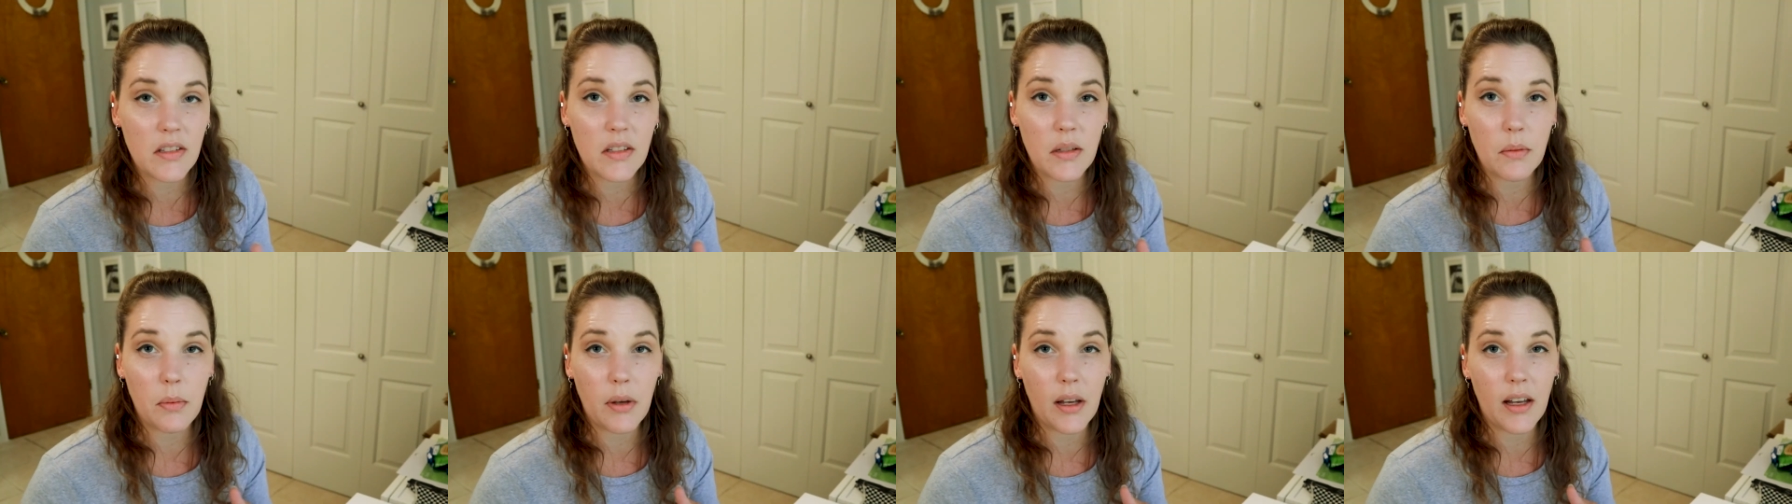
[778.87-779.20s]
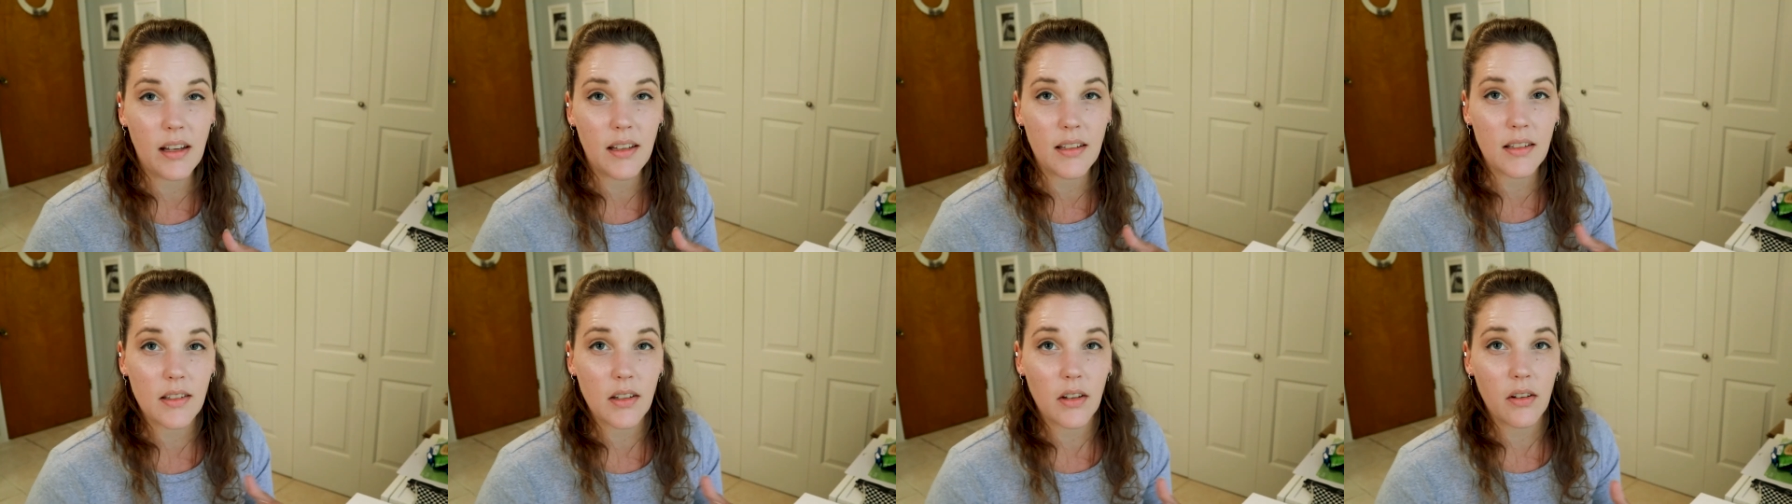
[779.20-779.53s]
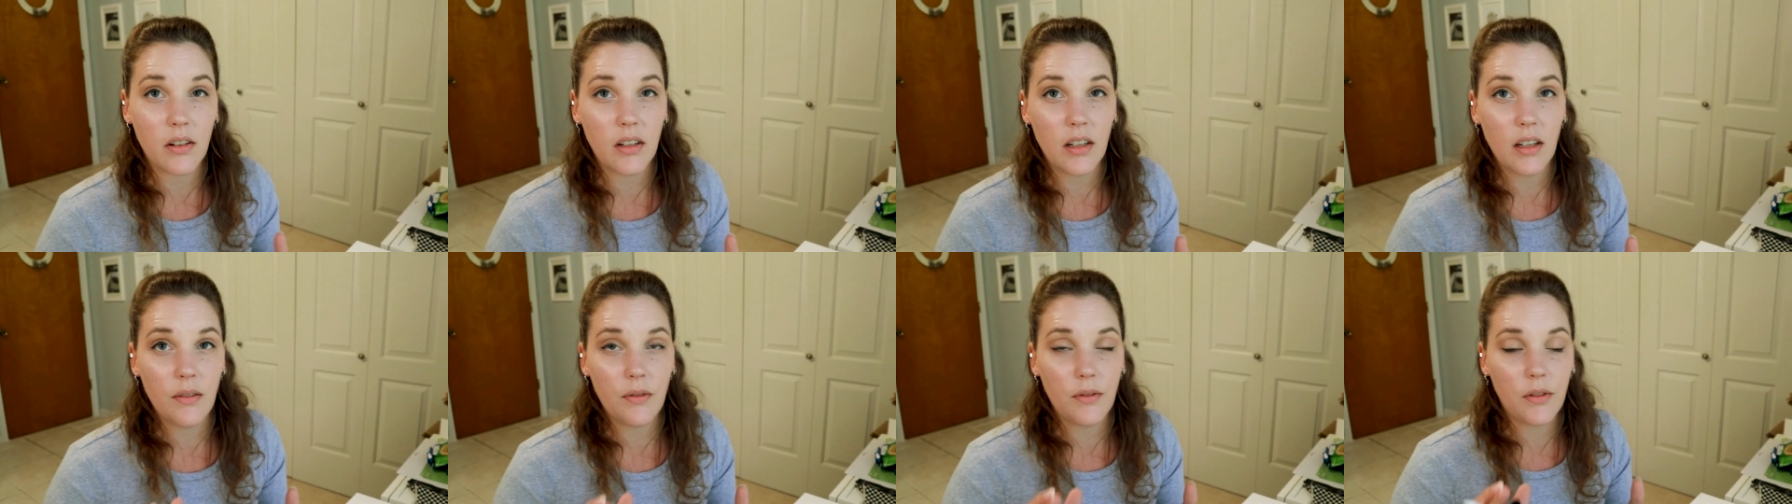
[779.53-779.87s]
depends
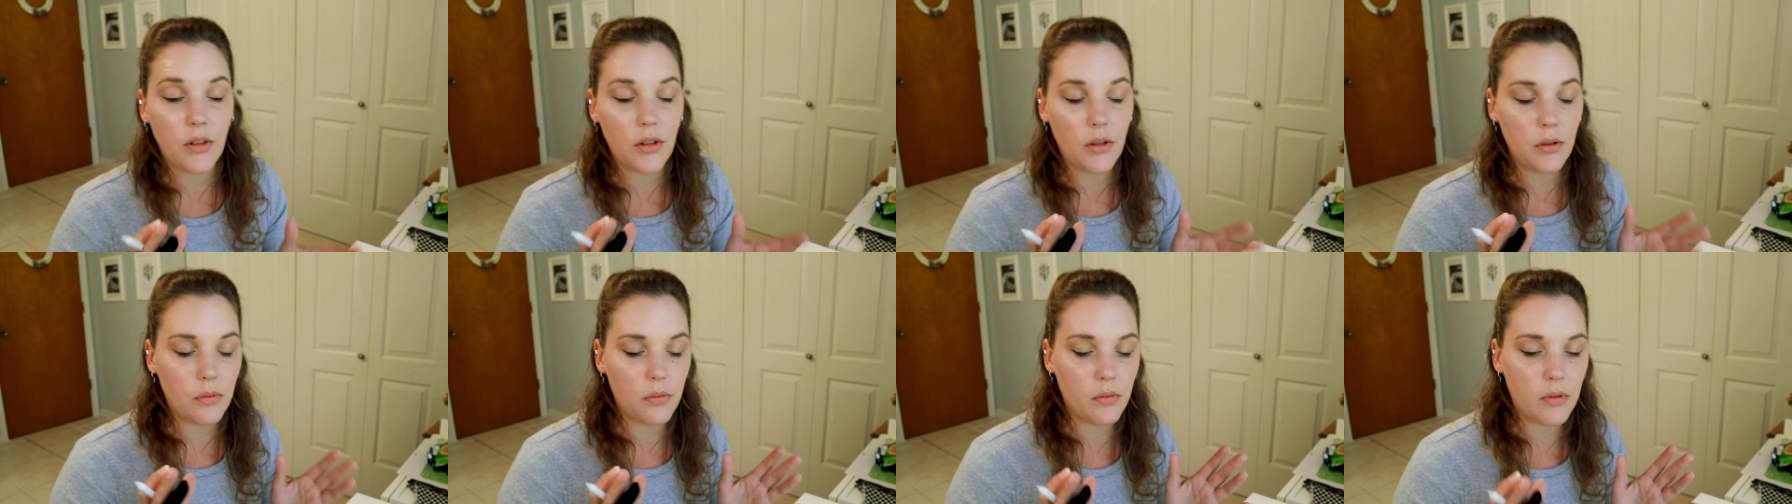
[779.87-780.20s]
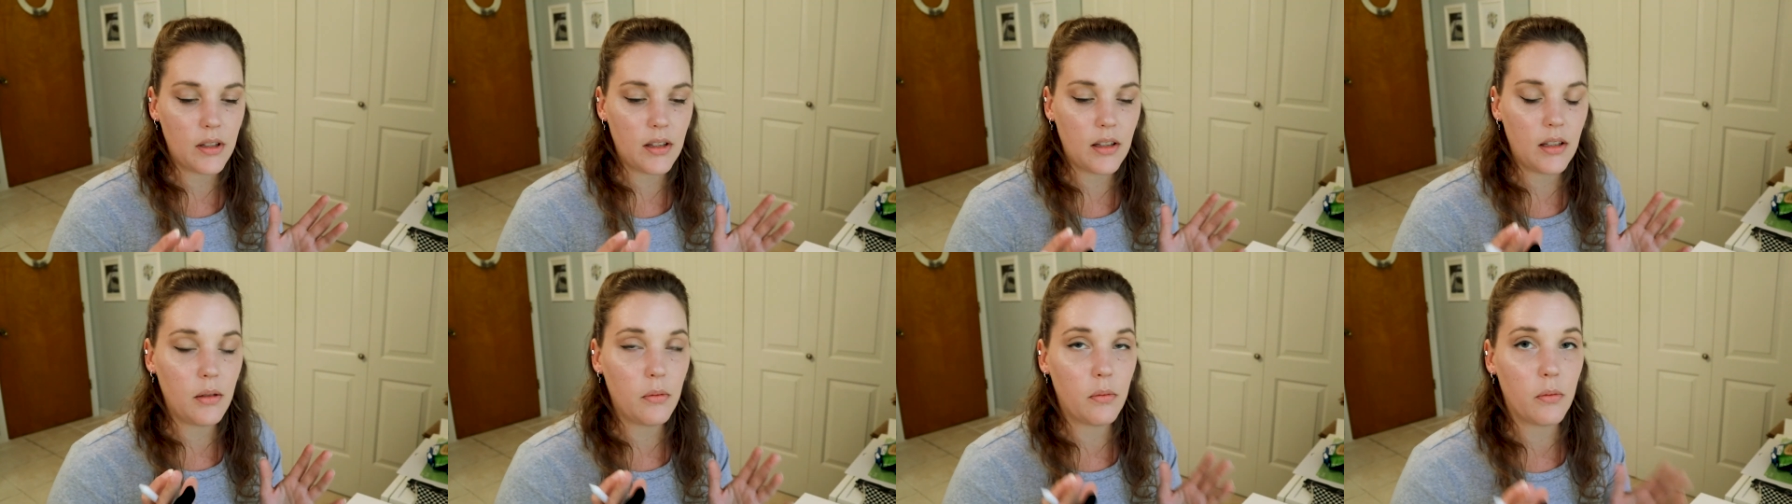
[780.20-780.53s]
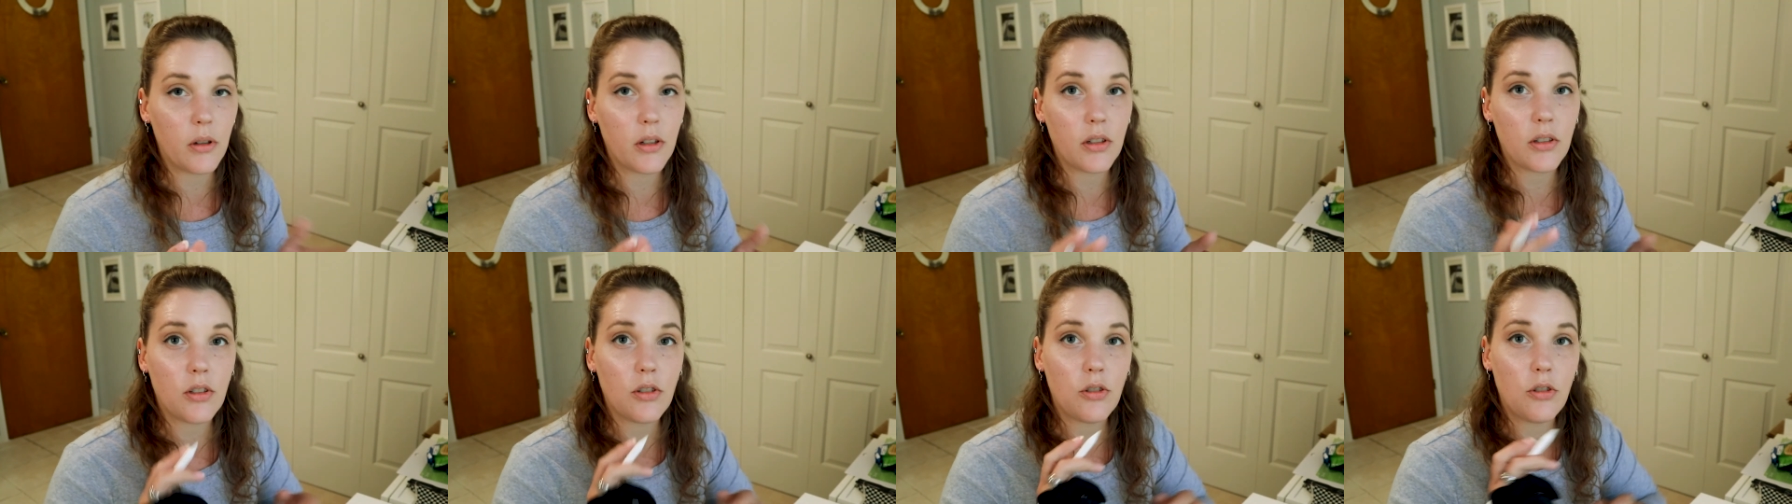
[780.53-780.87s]
on if you really
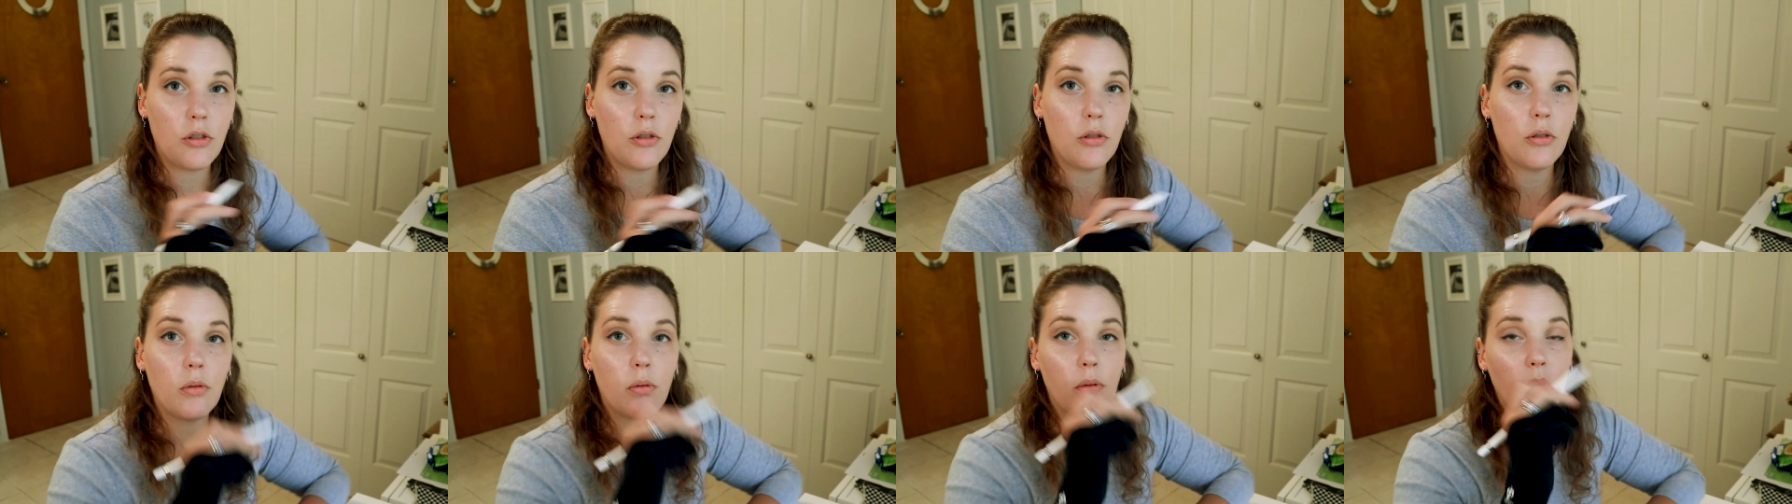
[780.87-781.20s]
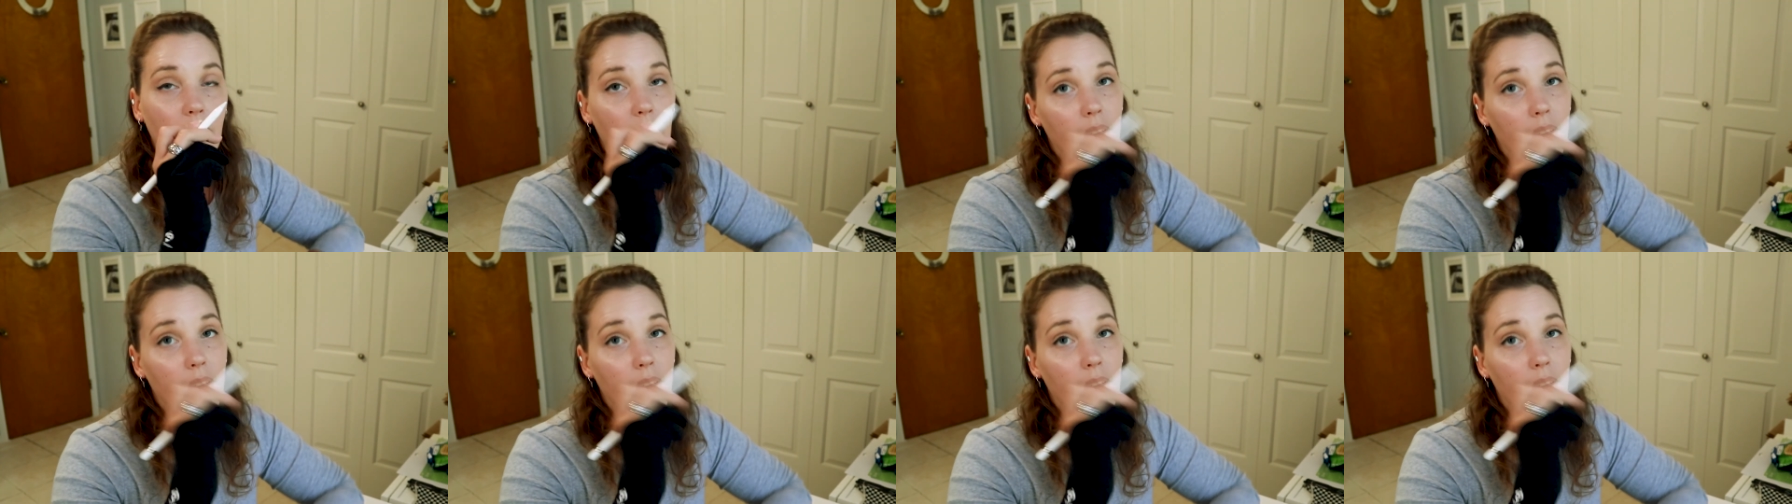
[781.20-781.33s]
want to